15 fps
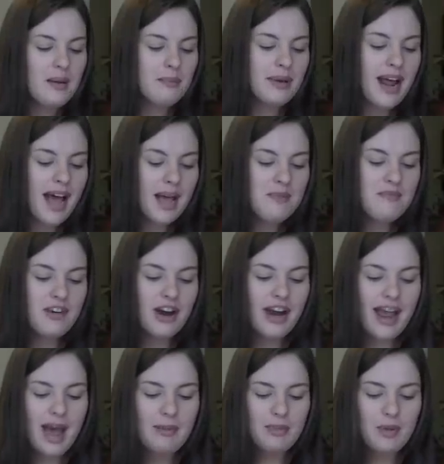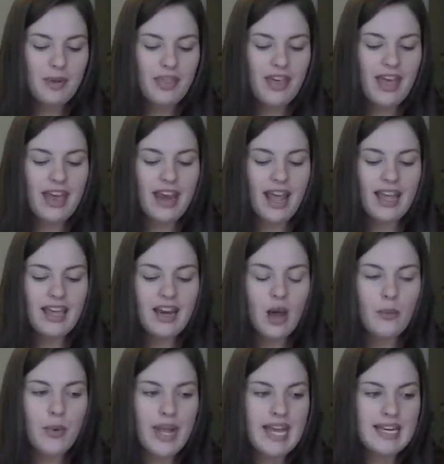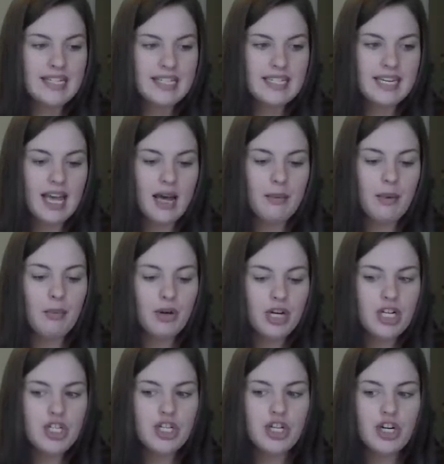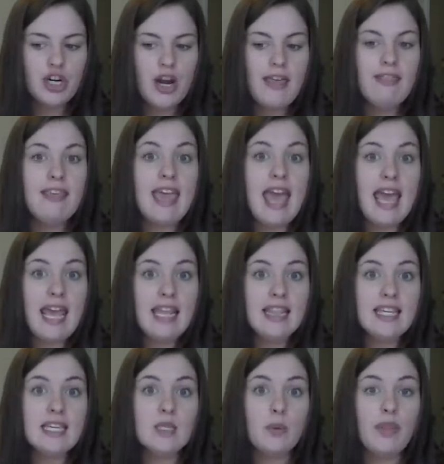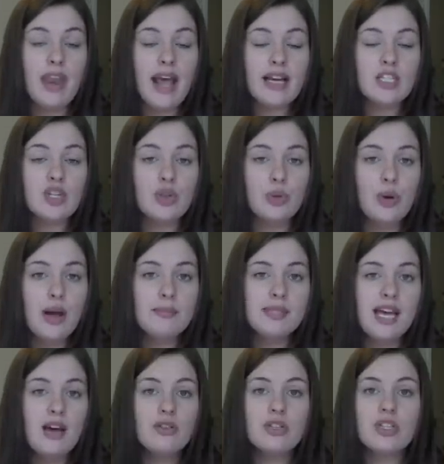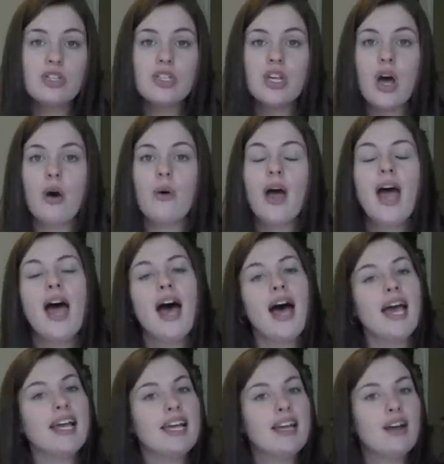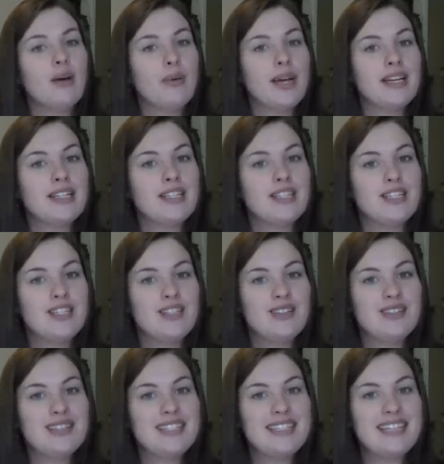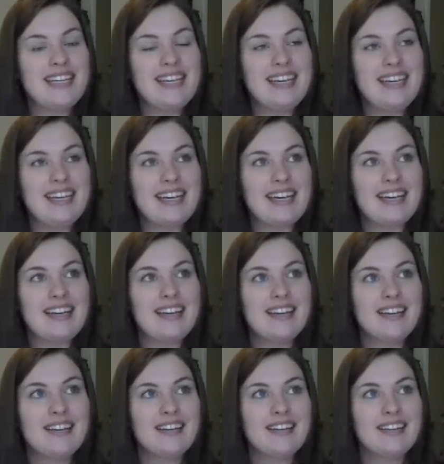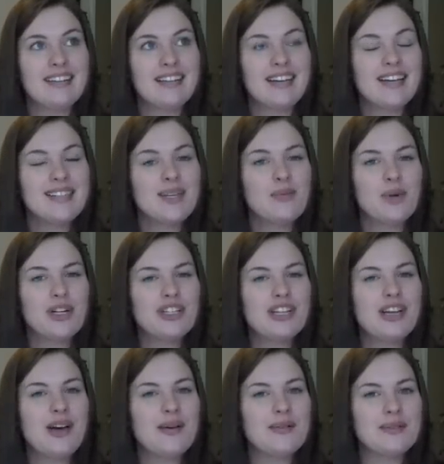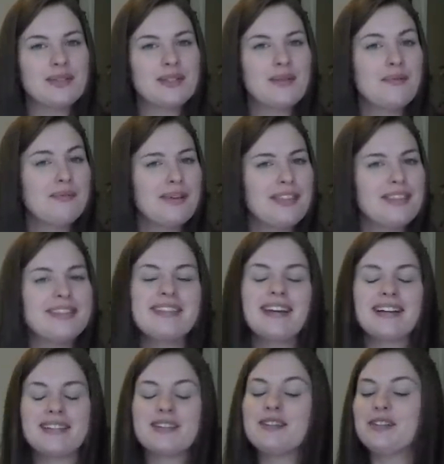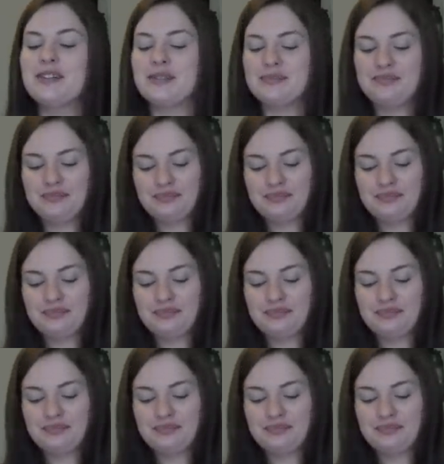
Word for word: But I'm very happy with it and I cannot wait. Um, I'm pretty sure the 8th is when the next clue comes out. So I cannot wait to see, like I said, where she goes with this next clue.